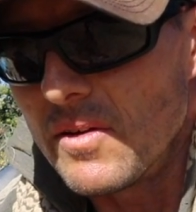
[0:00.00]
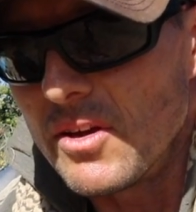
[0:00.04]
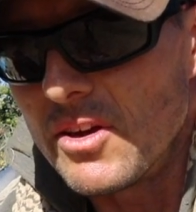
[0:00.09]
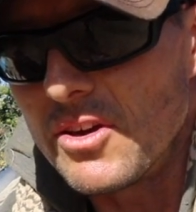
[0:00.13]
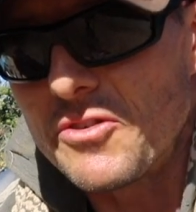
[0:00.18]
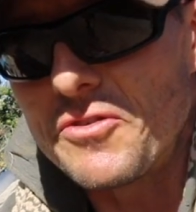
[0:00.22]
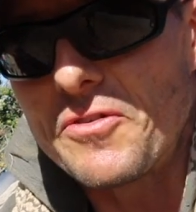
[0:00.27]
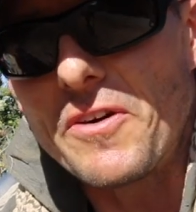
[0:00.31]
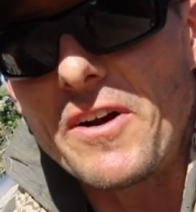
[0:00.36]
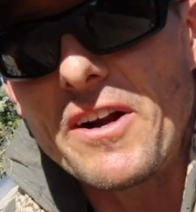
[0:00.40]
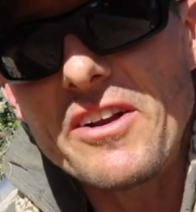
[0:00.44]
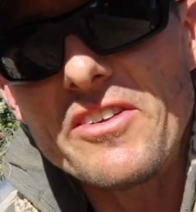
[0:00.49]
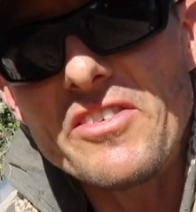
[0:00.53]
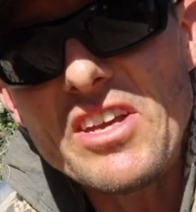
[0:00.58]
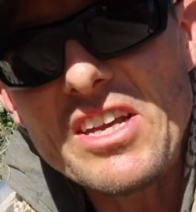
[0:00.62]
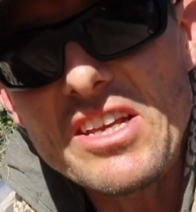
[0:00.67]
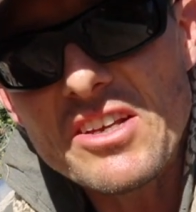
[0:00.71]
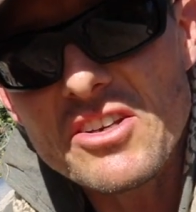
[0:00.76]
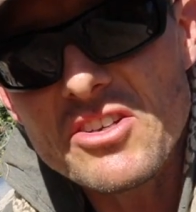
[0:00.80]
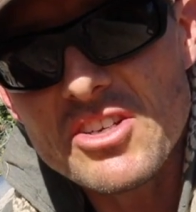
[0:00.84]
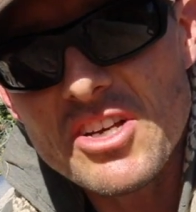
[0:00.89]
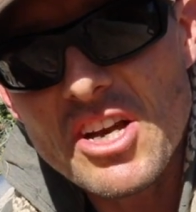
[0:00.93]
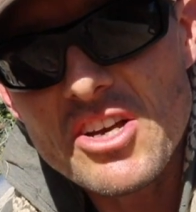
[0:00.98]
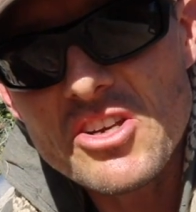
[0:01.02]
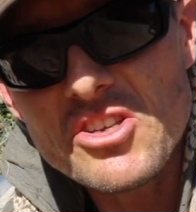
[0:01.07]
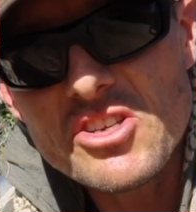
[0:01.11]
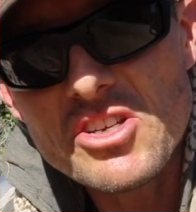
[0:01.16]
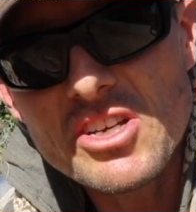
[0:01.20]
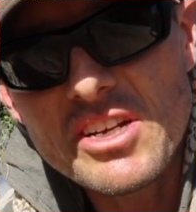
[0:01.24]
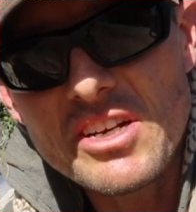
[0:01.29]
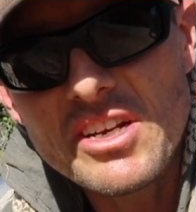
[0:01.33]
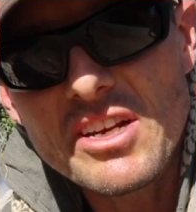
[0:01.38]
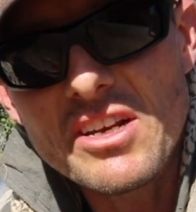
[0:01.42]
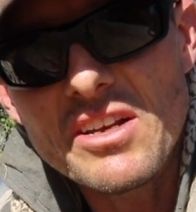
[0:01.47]
As far as heat
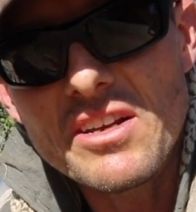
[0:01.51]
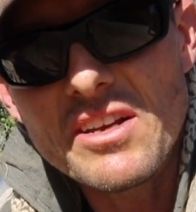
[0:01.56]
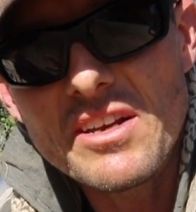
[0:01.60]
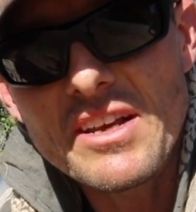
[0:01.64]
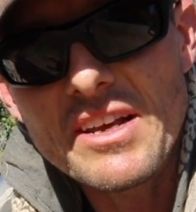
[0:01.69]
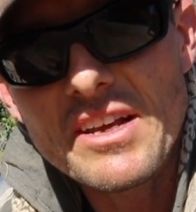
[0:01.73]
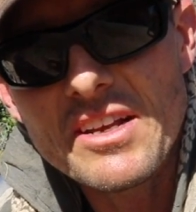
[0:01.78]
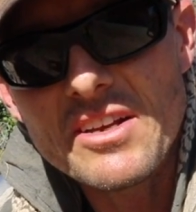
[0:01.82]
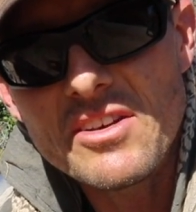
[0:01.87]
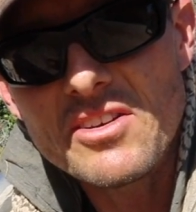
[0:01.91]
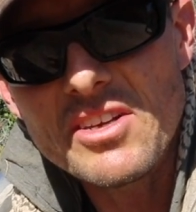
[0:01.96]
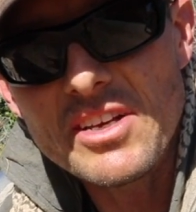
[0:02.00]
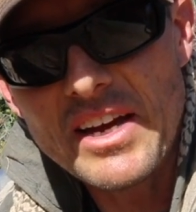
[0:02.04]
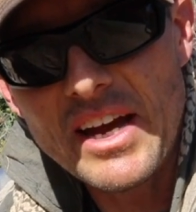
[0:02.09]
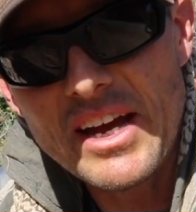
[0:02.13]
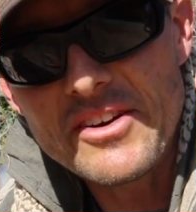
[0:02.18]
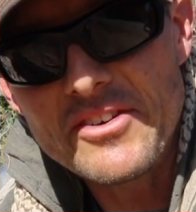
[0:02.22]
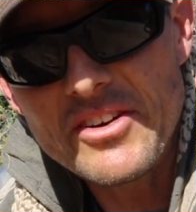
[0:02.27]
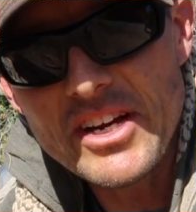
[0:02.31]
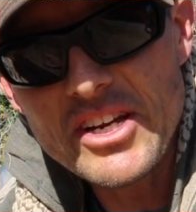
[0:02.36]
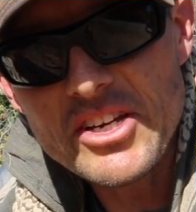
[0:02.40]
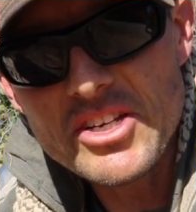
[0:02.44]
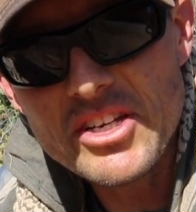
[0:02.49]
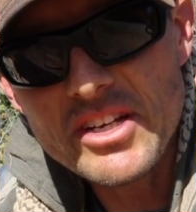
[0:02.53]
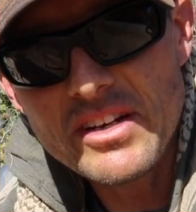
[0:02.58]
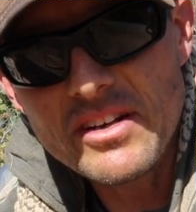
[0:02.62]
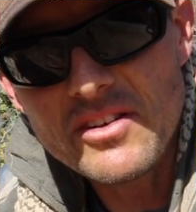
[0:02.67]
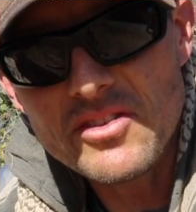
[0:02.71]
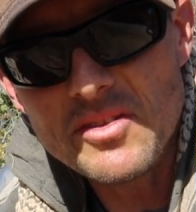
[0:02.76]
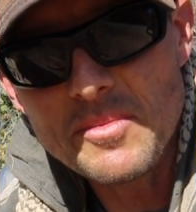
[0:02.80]
exhaustion and dehydration,